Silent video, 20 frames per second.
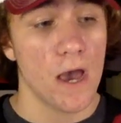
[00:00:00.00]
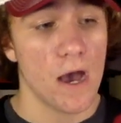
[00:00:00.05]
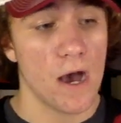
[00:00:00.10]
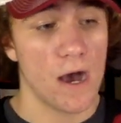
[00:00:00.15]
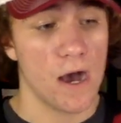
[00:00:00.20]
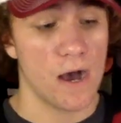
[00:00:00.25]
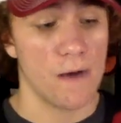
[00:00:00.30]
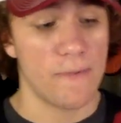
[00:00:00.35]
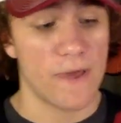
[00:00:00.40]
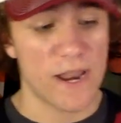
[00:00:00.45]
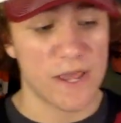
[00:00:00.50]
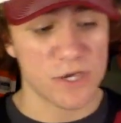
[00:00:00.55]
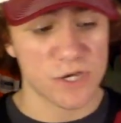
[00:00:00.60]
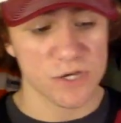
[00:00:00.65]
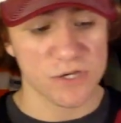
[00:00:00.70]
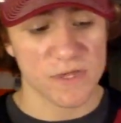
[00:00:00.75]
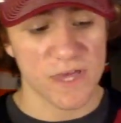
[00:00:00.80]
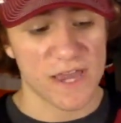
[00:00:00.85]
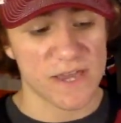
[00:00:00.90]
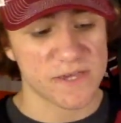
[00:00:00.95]
And it
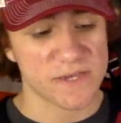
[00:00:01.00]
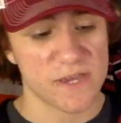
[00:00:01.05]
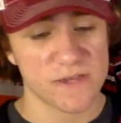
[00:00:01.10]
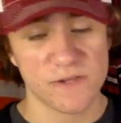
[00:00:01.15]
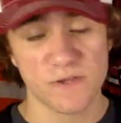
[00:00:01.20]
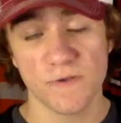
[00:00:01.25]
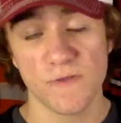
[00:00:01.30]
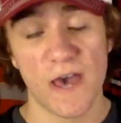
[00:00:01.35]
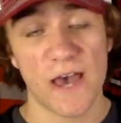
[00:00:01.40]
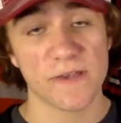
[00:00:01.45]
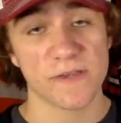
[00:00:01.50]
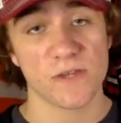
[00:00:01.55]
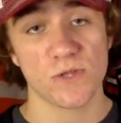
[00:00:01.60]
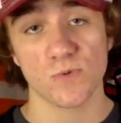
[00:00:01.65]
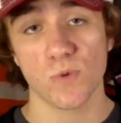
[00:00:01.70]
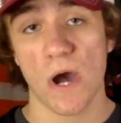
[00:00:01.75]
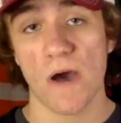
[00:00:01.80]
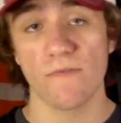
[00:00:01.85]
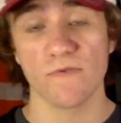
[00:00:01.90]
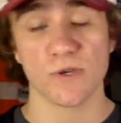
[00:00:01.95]
just, like, since
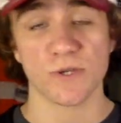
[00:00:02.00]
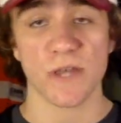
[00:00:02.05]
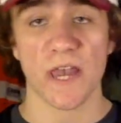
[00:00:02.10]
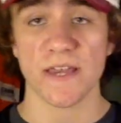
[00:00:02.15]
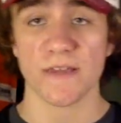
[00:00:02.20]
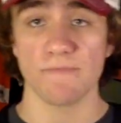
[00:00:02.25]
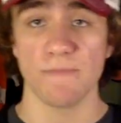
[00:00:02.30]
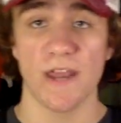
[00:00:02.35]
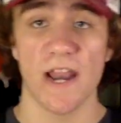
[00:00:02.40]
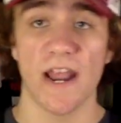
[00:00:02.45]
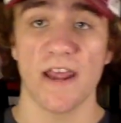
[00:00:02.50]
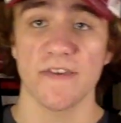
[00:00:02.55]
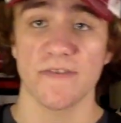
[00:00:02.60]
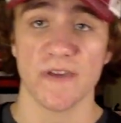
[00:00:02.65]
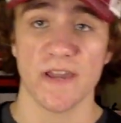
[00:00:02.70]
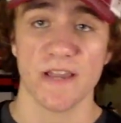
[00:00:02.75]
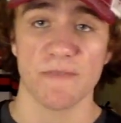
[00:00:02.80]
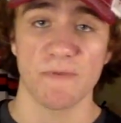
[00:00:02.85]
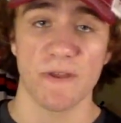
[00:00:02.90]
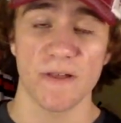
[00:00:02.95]
2012, it just hasn't been
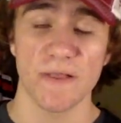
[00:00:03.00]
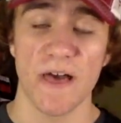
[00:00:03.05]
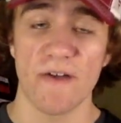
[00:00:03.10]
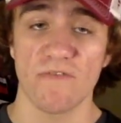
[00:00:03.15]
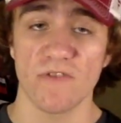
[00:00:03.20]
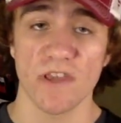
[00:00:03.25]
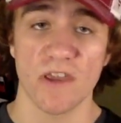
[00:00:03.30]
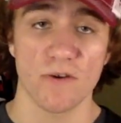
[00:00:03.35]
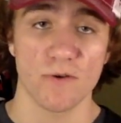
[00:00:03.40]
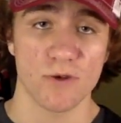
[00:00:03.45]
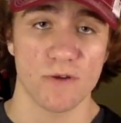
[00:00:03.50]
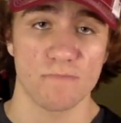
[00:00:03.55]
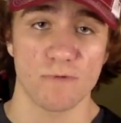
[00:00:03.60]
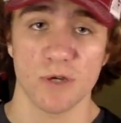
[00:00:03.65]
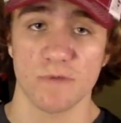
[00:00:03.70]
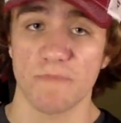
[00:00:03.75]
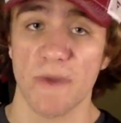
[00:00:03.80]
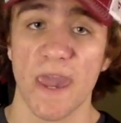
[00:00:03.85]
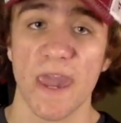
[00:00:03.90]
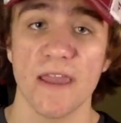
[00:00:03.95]
anything. It's been 11 years of
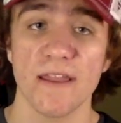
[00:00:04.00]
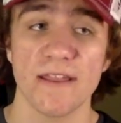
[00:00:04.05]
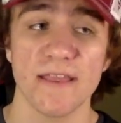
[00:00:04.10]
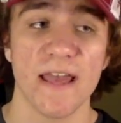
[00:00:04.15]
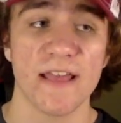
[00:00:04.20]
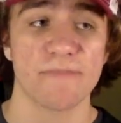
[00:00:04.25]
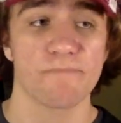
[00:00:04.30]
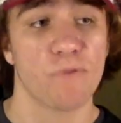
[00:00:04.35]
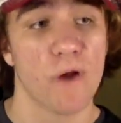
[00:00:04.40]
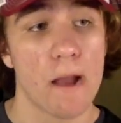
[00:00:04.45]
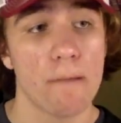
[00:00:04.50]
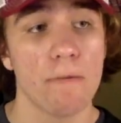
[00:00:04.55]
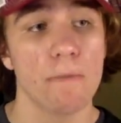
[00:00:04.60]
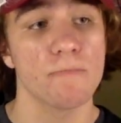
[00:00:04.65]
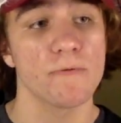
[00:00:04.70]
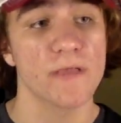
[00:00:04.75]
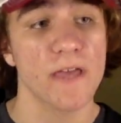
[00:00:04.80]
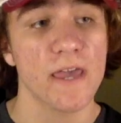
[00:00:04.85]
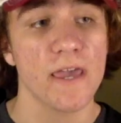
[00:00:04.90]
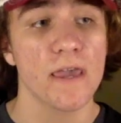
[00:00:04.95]
just pain. And that's
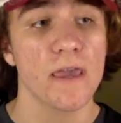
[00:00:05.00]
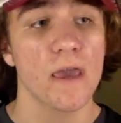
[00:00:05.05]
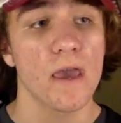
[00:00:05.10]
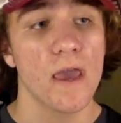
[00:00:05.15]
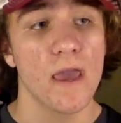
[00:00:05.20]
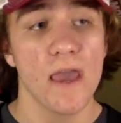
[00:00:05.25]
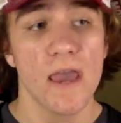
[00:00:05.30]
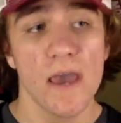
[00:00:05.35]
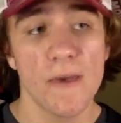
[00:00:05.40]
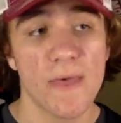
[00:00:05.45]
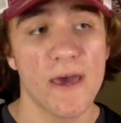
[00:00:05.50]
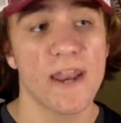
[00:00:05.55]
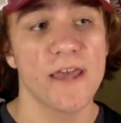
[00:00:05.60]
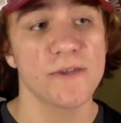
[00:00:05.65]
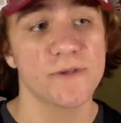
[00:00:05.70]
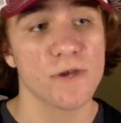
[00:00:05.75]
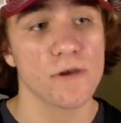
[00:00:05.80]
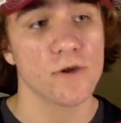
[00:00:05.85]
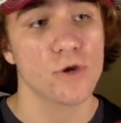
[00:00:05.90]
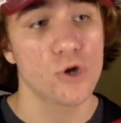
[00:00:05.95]
probably, and that
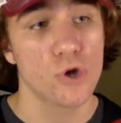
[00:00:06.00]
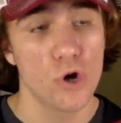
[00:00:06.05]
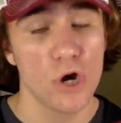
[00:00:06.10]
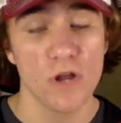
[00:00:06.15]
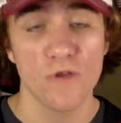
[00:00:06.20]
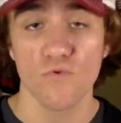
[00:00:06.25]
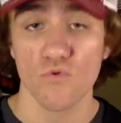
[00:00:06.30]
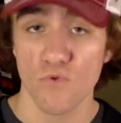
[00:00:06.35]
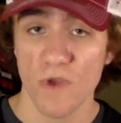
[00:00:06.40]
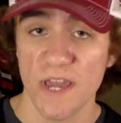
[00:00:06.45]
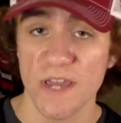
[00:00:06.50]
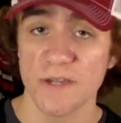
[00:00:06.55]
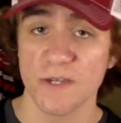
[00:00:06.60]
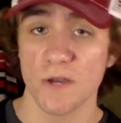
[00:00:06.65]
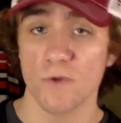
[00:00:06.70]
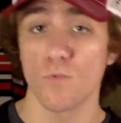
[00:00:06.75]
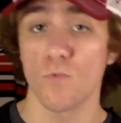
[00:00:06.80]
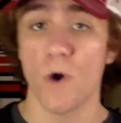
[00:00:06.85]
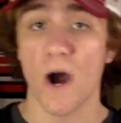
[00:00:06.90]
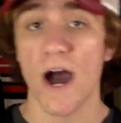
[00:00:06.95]
is a good
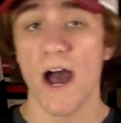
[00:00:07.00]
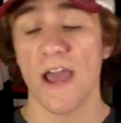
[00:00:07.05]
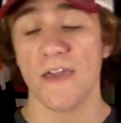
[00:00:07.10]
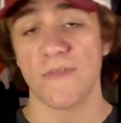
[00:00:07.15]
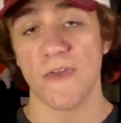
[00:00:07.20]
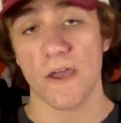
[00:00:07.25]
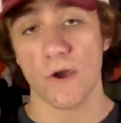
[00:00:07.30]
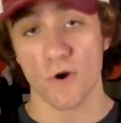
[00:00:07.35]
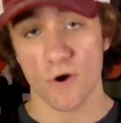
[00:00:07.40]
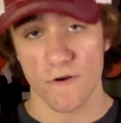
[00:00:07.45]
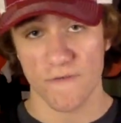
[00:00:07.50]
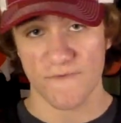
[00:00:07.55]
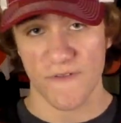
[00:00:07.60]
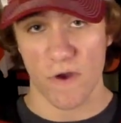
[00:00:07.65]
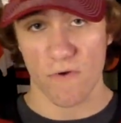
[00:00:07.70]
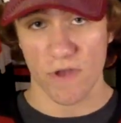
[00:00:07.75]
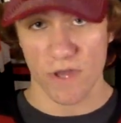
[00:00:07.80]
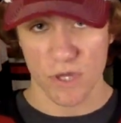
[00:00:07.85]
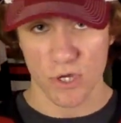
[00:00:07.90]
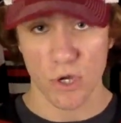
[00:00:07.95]
reason why they aren't
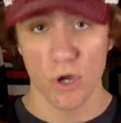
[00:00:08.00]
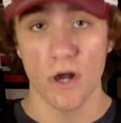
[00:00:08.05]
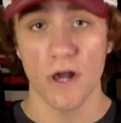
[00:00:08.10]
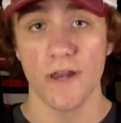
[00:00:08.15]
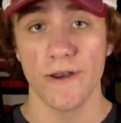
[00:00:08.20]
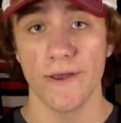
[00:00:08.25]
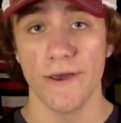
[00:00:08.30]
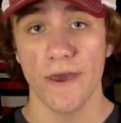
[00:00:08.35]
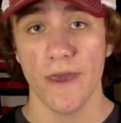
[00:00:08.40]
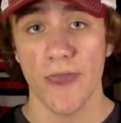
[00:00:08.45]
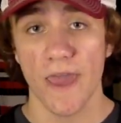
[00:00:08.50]
very good.